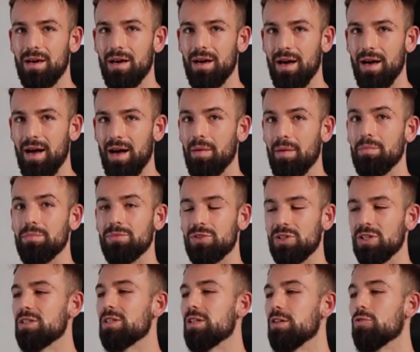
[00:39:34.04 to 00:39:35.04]
I'm
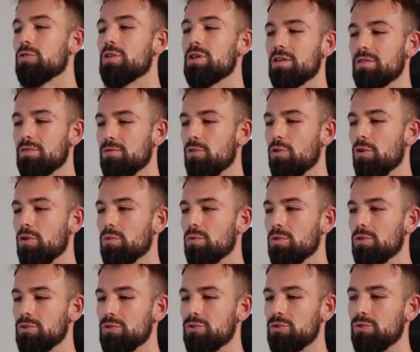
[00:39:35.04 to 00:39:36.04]
just looking
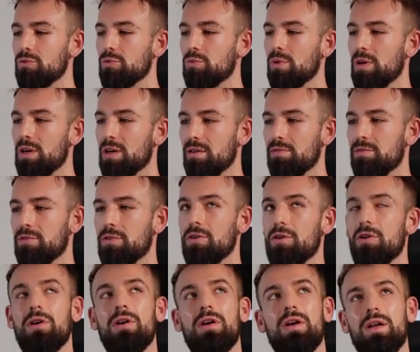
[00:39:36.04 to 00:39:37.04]
forward to
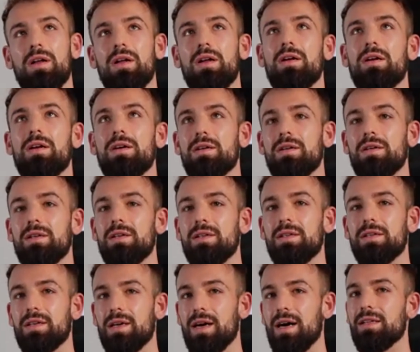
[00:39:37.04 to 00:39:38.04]
whatever
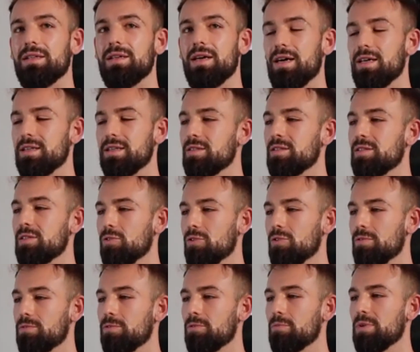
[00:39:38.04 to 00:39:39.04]
God has in store
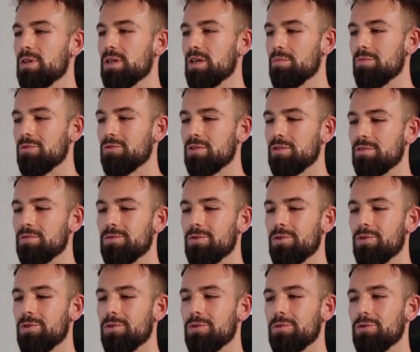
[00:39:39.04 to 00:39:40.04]
for me. I'm looking
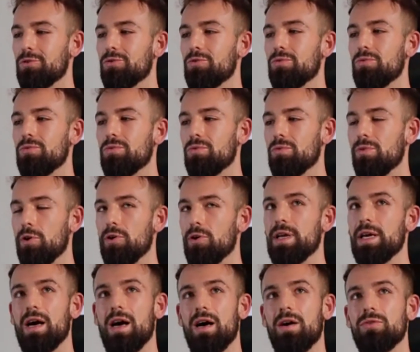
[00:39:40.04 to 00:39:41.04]
forward to learning
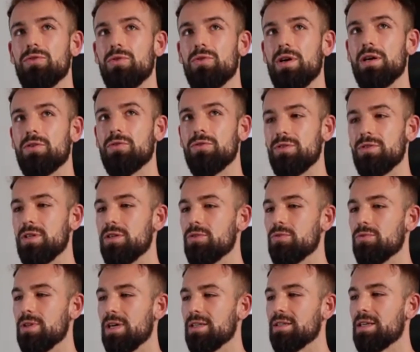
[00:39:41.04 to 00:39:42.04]
how do I continue
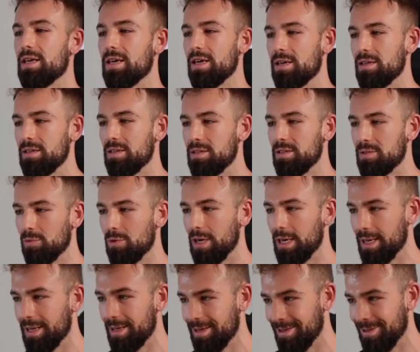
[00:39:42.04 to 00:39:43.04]
not get in His
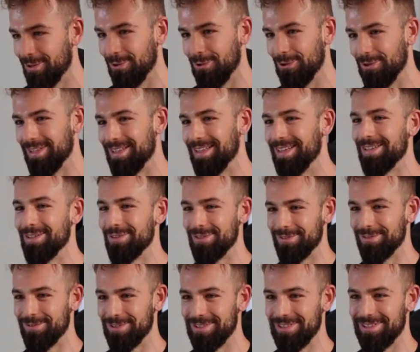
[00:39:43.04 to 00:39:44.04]
way or the
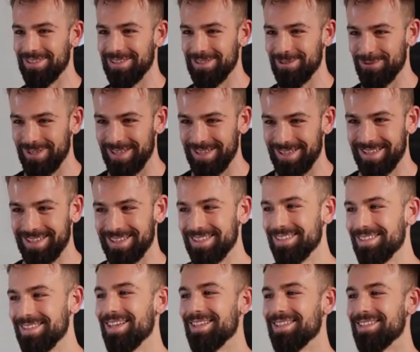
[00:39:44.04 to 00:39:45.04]
universe's way, because
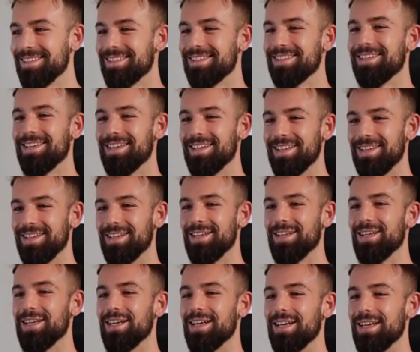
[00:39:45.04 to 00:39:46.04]
that's
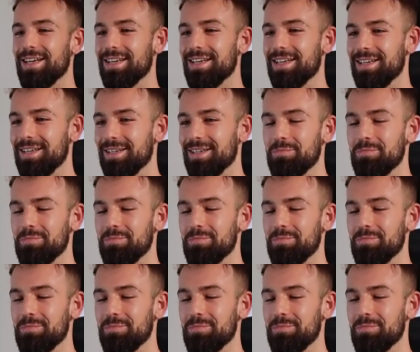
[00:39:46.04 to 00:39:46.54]
uh,